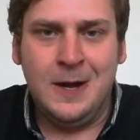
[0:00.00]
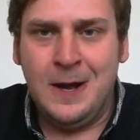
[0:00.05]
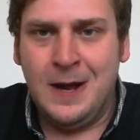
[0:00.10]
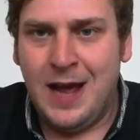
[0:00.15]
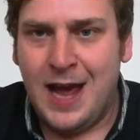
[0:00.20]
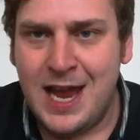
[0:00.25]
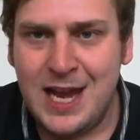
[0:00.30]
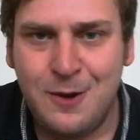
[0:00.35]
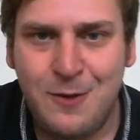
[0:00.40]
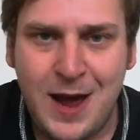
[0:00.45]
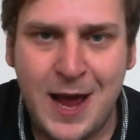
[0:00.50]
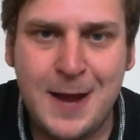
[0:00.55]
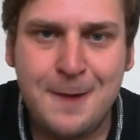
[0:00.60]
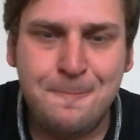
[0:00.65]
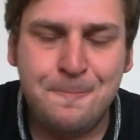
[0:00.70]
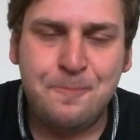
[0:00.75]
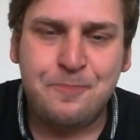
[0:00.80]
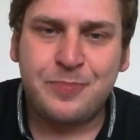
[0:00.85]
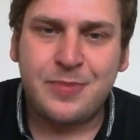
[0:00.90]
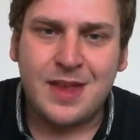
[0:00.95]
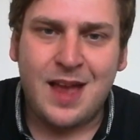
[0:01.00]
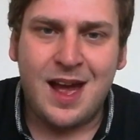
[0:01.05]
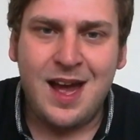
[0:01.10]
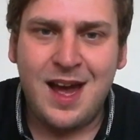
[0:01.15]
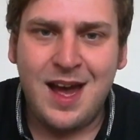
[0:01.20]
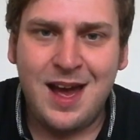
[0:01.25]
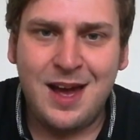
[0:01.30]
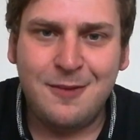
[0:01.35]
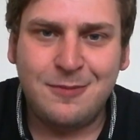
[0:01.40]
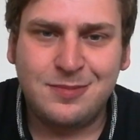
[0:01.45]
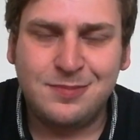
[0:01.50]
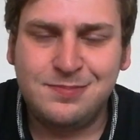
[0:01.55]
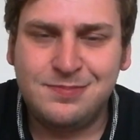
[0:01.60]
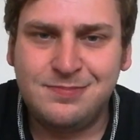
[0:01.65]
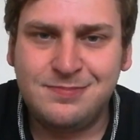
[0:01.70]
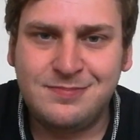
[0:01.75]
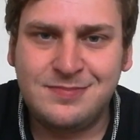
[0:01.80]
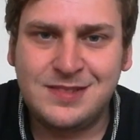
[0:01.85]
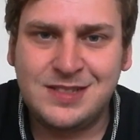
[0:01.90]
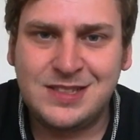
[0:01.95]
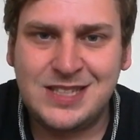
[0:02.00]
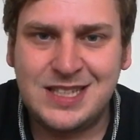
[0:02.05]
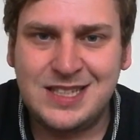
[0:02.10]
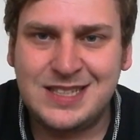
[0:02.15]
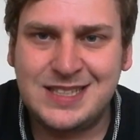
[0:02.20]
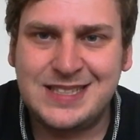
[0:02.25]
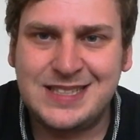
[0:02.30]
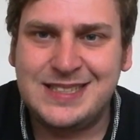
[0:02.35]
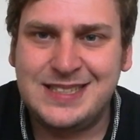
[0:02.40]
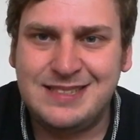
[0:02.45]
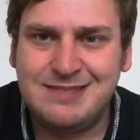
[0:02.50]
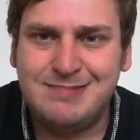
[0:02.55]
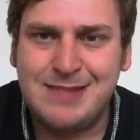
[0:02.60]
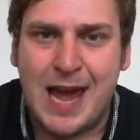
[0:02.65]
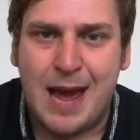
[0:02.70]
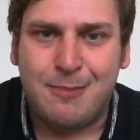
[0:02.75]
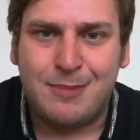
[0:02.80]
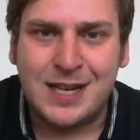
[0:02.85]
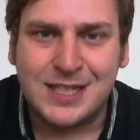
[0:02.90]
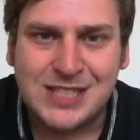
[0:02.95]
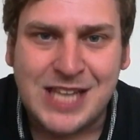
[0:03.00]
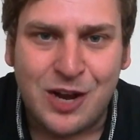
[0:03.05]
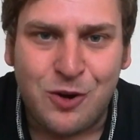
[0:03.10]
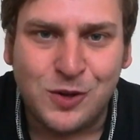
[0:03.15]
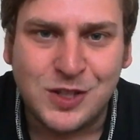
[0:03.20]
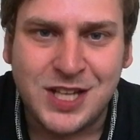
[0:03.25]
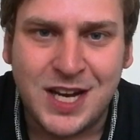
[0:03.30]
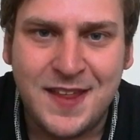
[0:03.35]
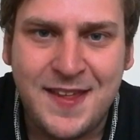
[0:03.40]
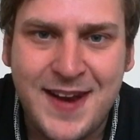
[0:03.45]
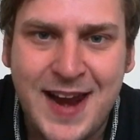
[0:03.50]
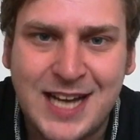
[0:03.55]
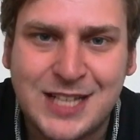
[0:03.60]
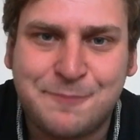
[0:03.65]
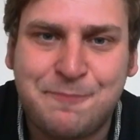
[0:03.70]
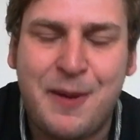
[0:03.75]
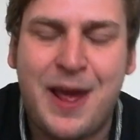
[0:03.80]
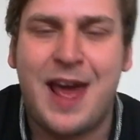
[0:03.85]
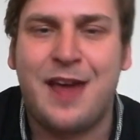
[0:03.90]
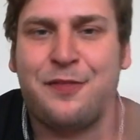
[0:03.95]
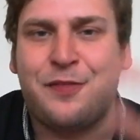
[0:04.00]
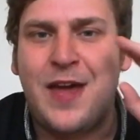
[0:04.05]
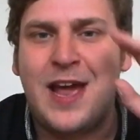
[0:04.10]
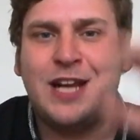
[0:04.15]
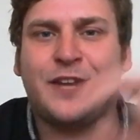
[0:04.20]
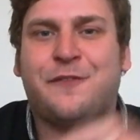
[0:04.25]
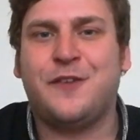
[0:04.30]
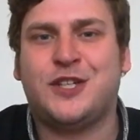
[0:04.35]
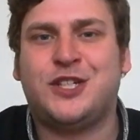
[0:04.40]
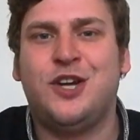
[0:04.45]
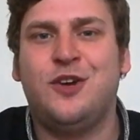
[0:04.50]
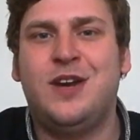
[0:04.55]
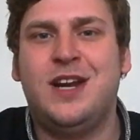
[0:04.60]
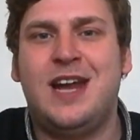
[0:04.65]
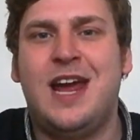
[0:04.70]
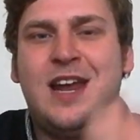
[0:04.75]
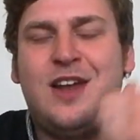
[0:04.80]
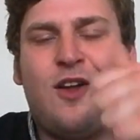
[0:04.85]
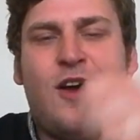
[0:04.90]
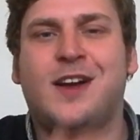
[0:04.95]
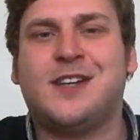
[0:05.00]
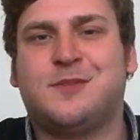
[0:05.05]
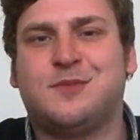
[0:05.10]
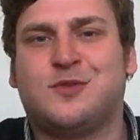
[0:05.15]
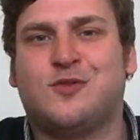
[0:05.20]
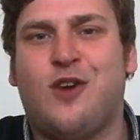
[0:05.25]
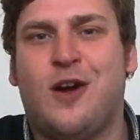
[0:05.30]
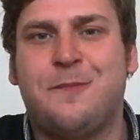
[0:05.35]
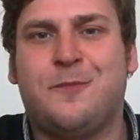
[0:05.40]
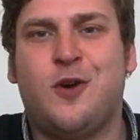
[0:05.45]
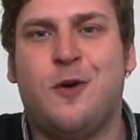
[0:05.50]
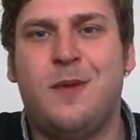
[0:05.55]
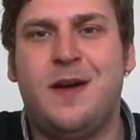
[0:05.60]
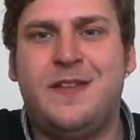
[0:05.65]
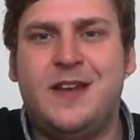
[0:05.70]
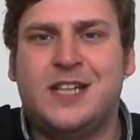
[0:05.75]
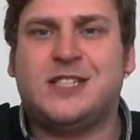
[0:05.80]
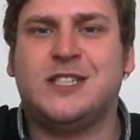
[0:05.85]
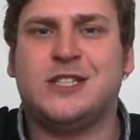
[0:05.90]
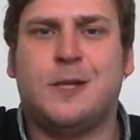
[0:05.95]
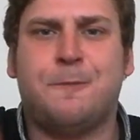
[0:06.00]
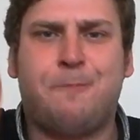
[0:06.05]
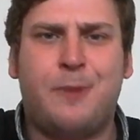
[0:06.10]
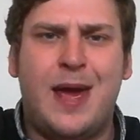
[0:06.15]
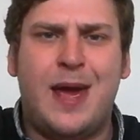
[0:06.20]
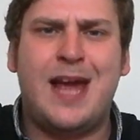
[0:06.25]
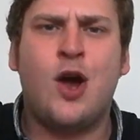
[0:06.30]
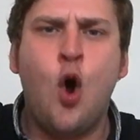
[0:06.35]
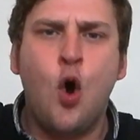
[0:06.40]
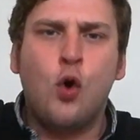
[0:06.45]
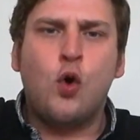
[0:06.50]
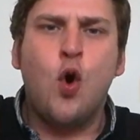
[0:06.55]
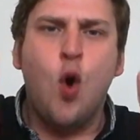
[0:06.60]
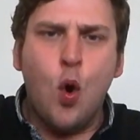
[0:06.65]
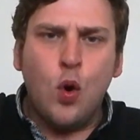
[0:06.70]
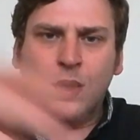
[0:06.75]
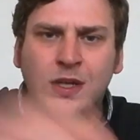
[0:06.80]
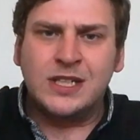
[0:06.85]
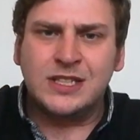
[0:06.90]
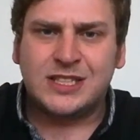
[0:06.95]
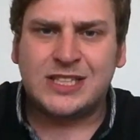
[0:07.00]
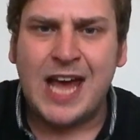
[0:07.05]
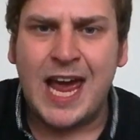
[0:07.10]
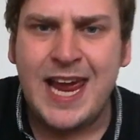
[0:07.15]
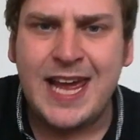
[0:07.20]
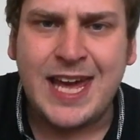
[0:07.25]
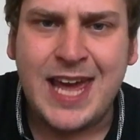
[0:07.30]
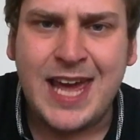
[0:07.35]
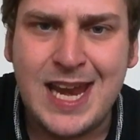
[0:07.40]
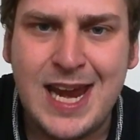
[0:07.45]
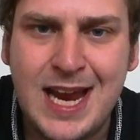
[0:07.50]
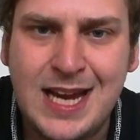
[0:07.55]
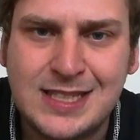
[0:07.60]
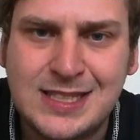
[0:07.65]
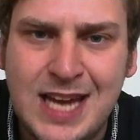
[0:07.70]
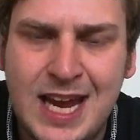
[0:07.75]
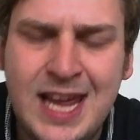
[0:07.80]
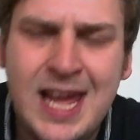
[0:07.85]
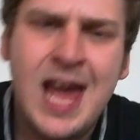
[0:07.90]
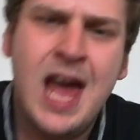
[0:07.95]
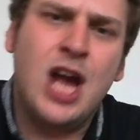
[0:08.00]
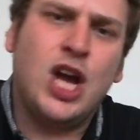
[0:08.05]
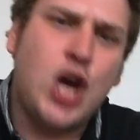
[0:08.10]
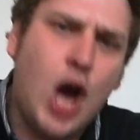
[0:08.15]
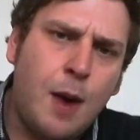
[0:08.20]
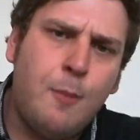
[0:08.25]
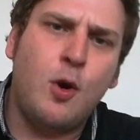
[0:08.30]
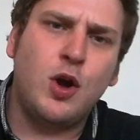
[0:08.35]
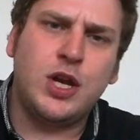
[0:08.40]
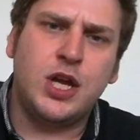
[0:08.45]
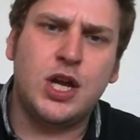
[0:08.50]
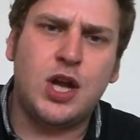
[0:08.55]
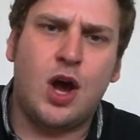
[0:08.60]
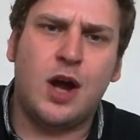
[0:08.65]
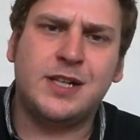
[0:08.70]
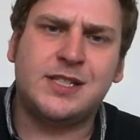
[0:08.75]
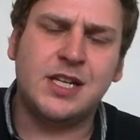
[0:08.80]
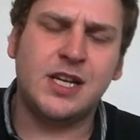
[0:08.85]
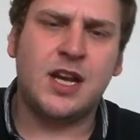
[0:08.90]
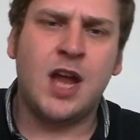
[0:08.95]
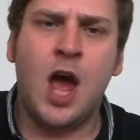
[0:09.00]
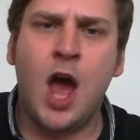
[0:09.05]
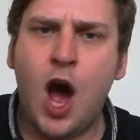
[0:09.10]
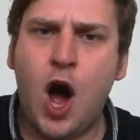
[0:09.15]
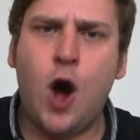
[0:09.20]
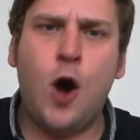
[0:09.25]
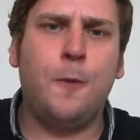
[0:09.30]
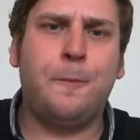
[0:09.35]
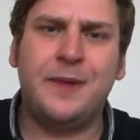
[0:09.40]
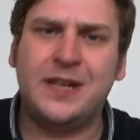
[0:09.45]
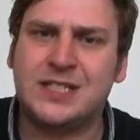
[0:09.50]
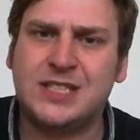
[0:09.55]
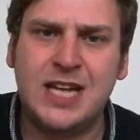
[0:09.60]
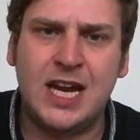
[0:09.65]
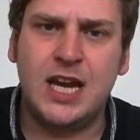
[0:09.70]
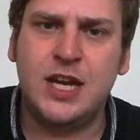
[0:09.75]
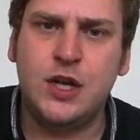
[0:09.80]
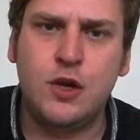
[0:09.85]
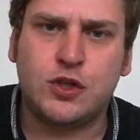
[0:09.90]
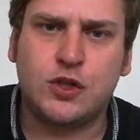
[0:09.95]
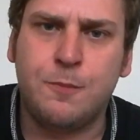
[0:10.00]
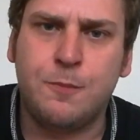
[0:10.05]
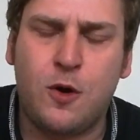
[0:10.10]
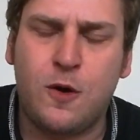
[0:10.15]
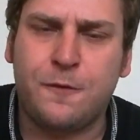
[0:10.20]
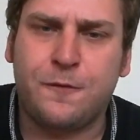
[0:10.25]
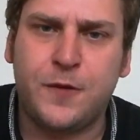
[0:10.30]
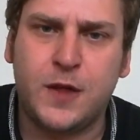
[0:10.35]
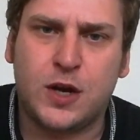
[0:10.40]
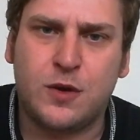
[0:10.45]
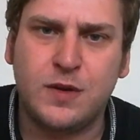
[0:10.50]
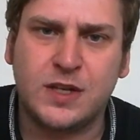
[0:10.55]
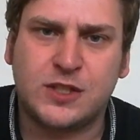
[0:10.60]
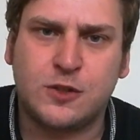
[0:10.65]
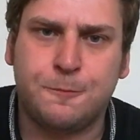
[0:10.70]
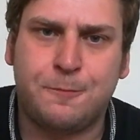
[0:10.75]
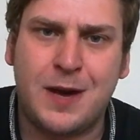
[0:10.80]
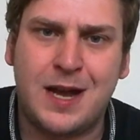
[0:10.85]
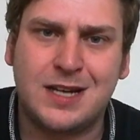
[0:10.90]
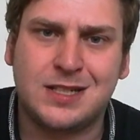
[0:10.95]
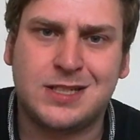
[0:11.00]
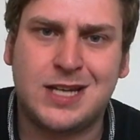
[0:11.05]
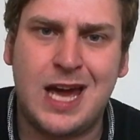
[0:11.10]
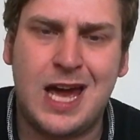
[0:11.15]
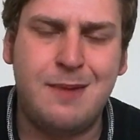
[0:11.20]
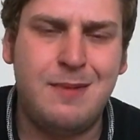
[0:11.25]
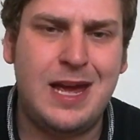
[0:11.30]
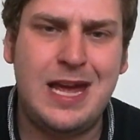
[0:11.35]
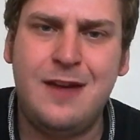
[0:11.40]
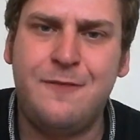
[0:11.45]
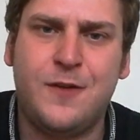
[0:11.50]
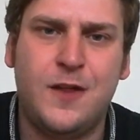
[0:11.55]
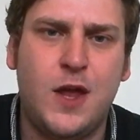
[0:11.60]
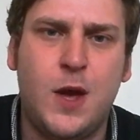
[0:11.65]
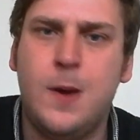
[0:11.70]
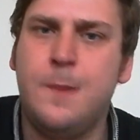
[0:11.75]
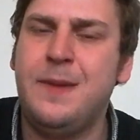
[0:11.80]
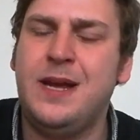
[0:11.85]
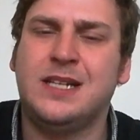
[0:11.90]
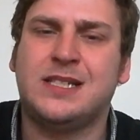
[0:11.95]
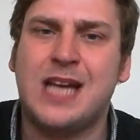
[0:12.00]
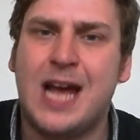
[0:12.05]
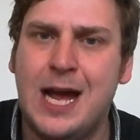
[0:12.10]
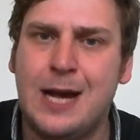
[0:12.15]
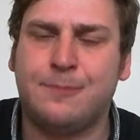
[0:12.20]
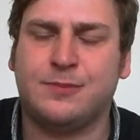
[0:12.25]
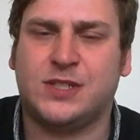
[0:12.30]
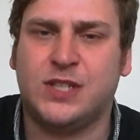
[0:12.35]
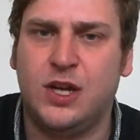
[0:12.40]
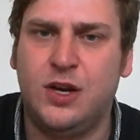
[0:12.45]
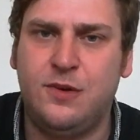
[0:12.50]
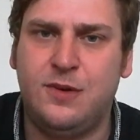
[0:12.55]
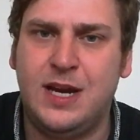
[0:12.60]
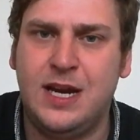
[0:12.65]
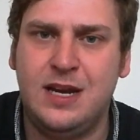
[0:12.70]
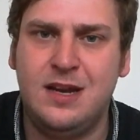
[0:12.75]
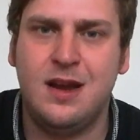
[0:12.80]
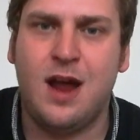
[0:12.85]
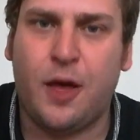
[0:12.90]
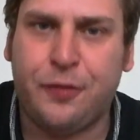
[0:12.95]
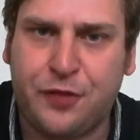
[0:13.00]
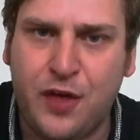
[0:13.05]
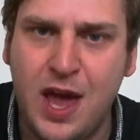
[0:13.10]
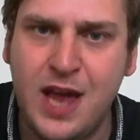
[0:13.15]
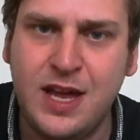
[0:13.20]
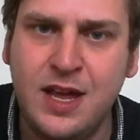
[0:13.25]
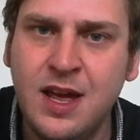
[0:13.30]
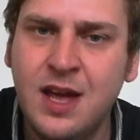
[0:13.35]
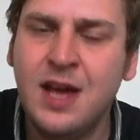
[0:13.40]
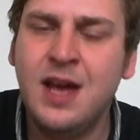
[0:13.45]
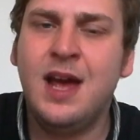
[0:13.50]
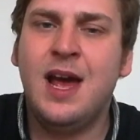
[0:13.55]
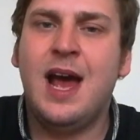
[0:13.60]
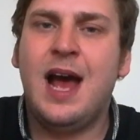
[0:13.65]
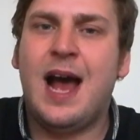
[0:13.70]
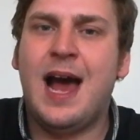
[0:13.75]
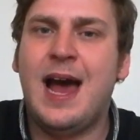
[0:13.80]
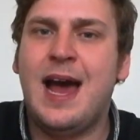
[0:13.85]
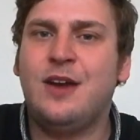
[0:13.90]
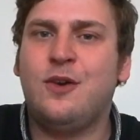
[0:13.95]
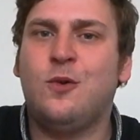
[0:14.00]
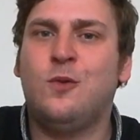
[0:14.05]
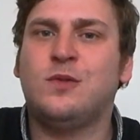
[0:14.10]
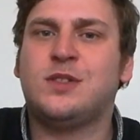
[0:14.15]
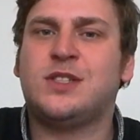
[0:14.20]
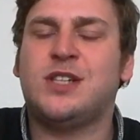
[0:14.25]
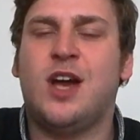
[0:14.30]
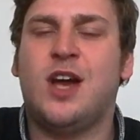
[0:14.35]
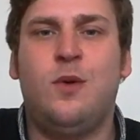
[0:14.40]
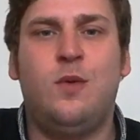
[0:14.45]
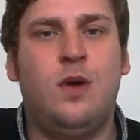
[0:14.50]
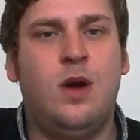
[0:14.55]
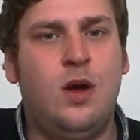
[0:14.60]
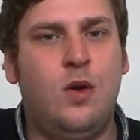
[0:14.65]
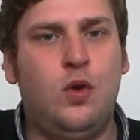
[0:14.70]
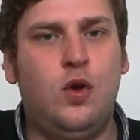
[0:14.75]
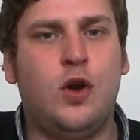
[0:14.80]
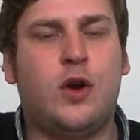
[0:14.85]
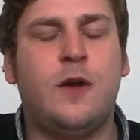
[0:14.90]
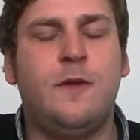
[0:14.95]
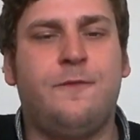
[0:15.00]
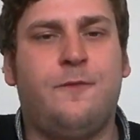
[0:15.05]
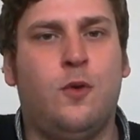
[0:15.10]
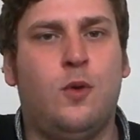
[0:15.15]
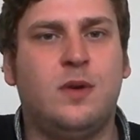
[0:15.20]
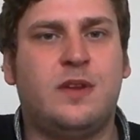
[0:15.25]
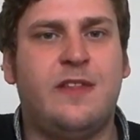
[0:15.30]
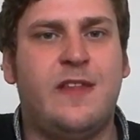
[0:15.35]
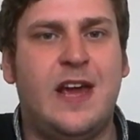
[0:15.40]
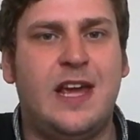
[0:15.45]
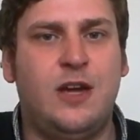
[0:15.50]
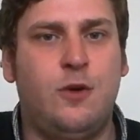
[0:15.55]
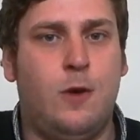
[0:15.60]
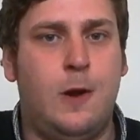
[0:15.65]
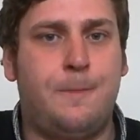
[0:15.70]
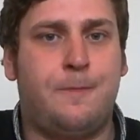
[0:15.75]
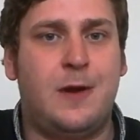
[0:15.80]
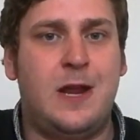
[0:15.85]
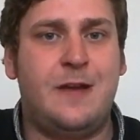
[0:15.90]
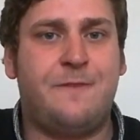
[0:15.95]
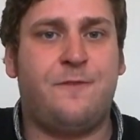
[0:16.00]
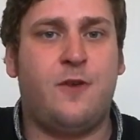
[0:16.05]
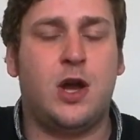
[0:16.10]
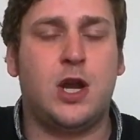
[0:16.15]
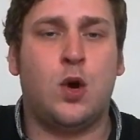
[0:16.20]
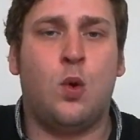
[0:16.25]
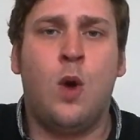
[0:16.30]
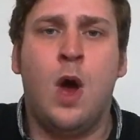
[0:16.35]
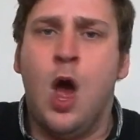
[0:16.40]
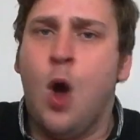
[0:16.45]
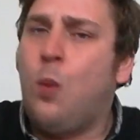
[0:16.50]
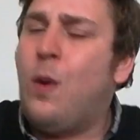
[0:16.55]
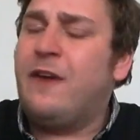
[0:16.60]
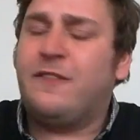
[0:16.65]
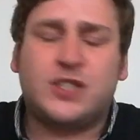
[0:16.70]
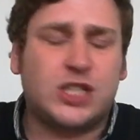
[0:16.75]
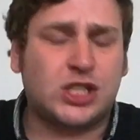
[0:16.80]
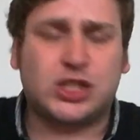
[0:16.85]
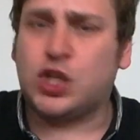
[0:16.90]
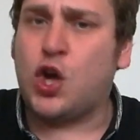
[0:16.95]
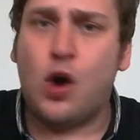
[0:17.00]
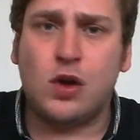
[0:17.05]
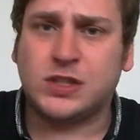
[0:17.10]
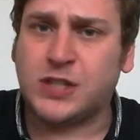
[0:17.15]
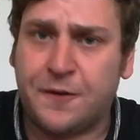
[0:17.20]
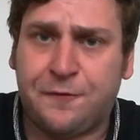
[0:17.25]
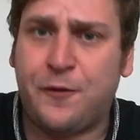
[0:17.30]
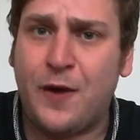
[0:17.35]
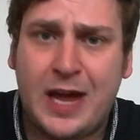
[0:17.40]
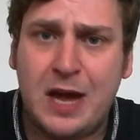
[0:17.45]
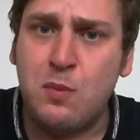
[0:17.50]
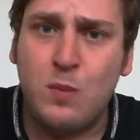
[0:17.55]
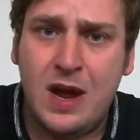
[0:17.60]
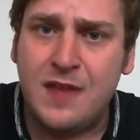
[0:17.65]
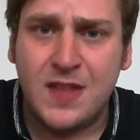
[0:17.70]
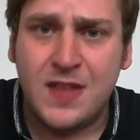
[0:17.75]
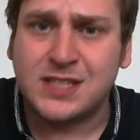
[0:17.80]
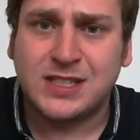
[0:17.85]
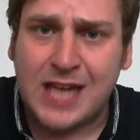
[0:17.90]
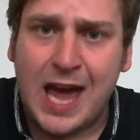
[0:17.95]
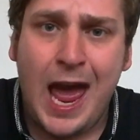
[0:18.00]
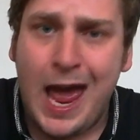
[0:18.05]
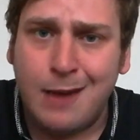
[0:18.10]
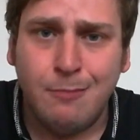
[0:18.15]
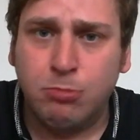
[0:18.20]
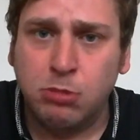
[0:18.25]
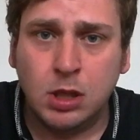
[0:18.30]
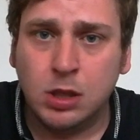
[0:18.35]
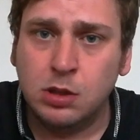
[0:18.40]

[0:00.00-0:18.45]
Anyway, yeah, let's get on to the next bit. Thanks for tuning in. Like, subscribe, comment. This is The Pig. Take it easy. Come on, United. I'll be seeing you tomorrow for the Crystal Palace game, even though it means absolutely nothing. And also, looking forward to that Europa League final. We've just got to freaking win this game!